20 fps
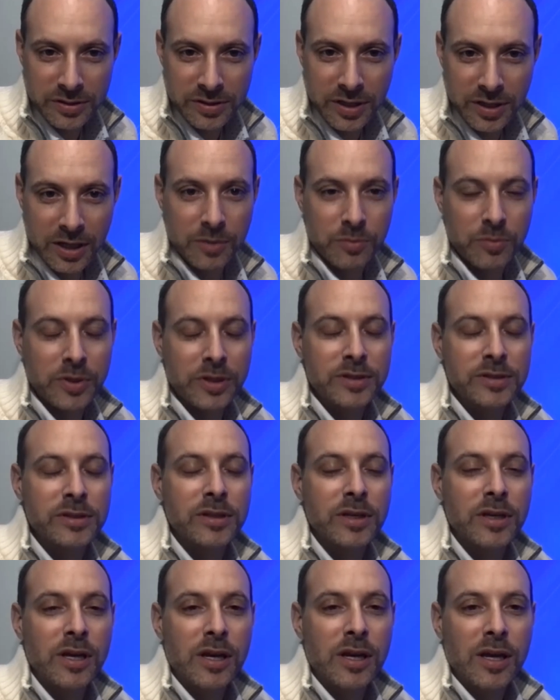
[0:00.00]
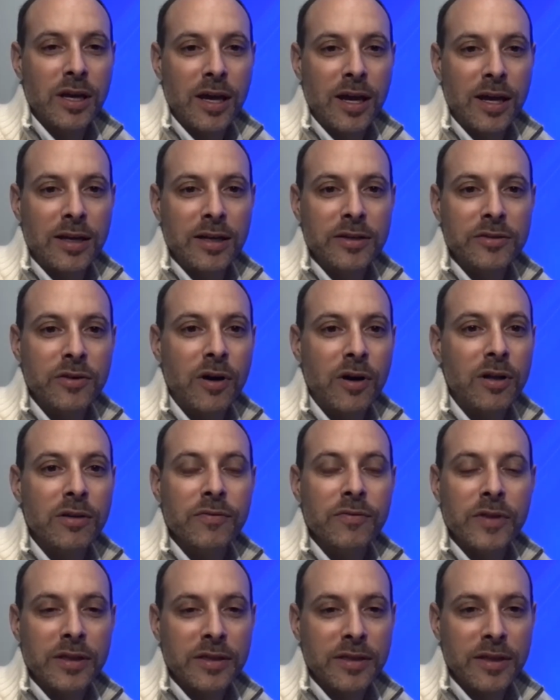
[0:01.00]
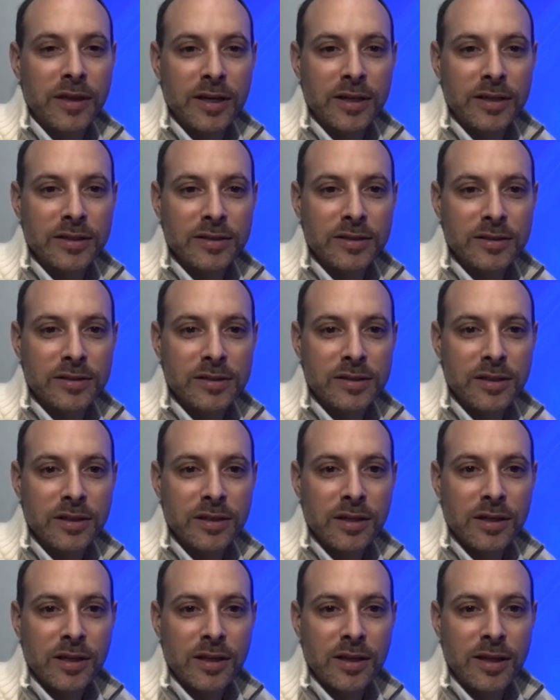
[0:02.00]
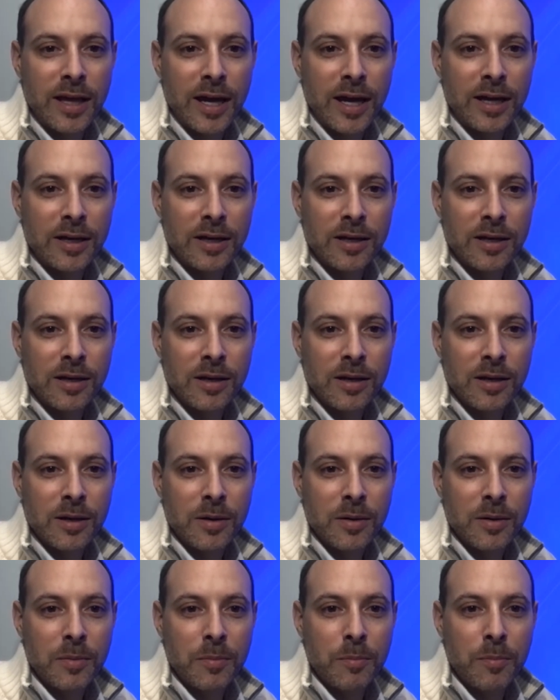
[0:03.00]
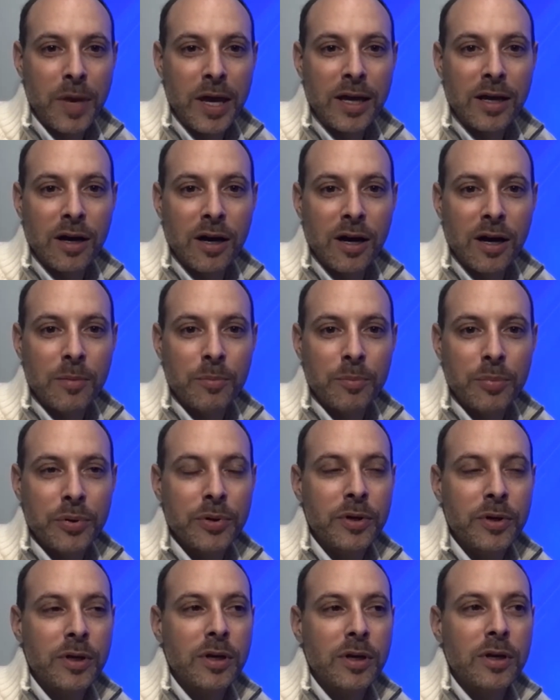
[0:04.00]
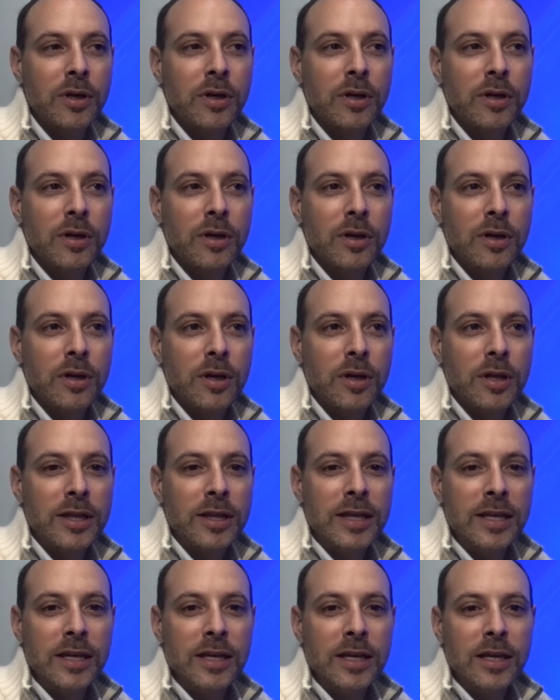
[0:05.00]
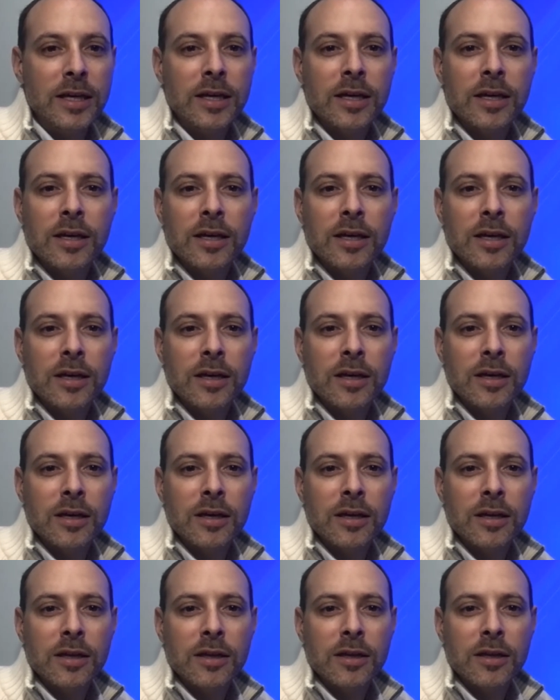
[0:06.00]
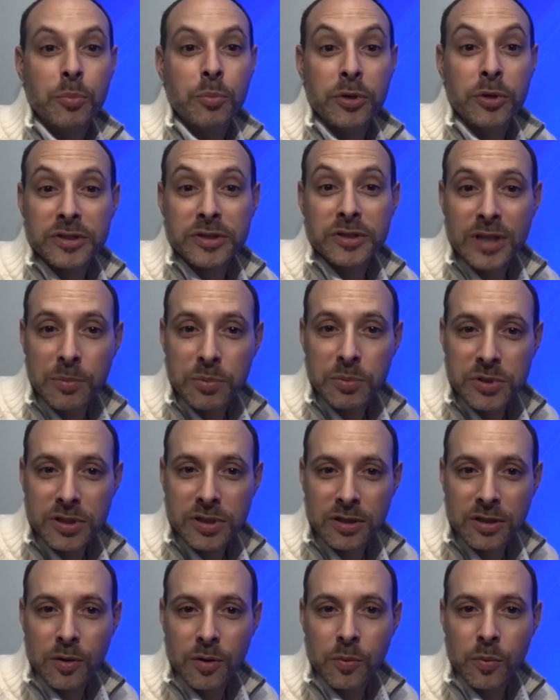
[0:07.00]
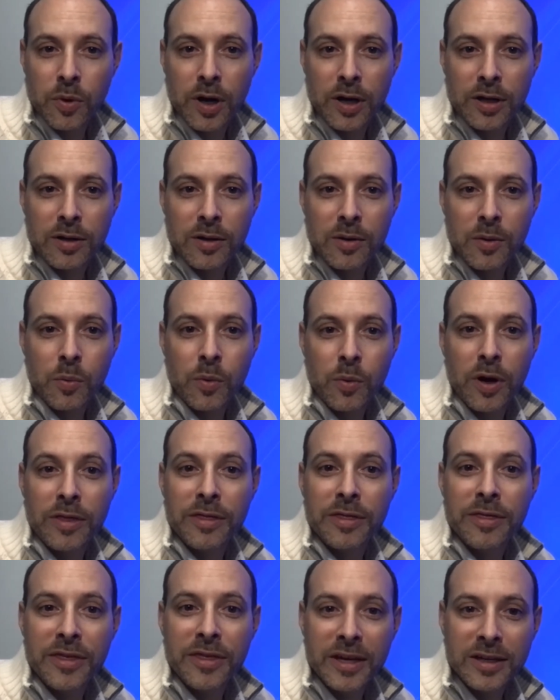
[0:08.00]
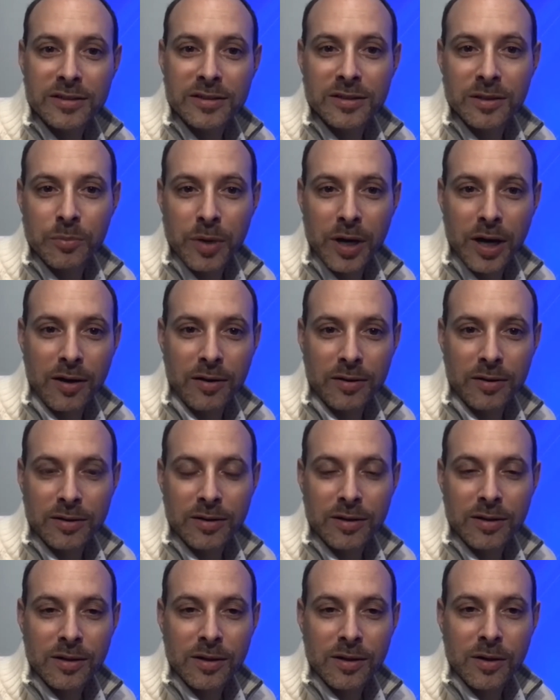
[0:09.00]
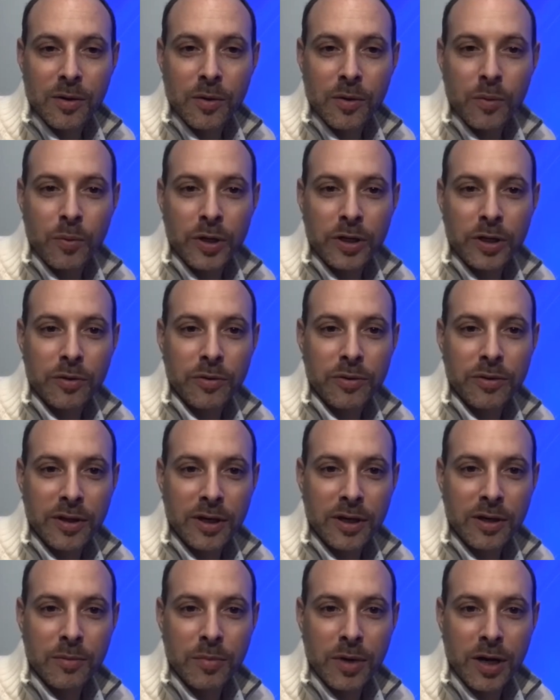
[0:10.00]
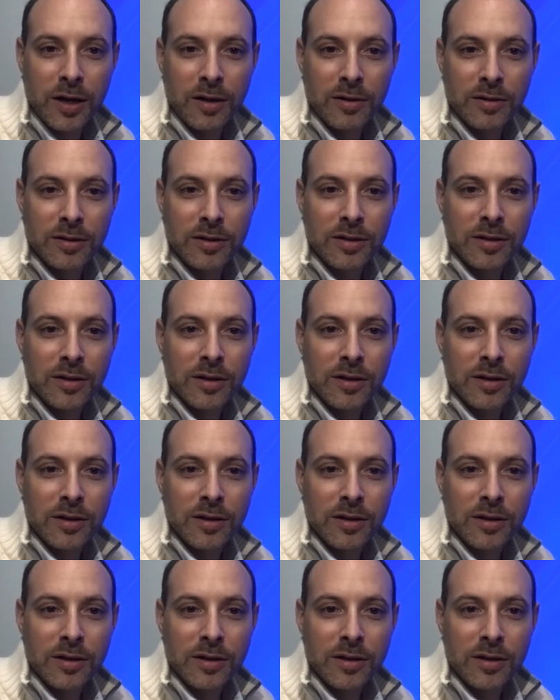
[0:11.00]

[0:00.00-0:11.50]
statements. And it's all of the things that make up the perception or what one thinks about when you think about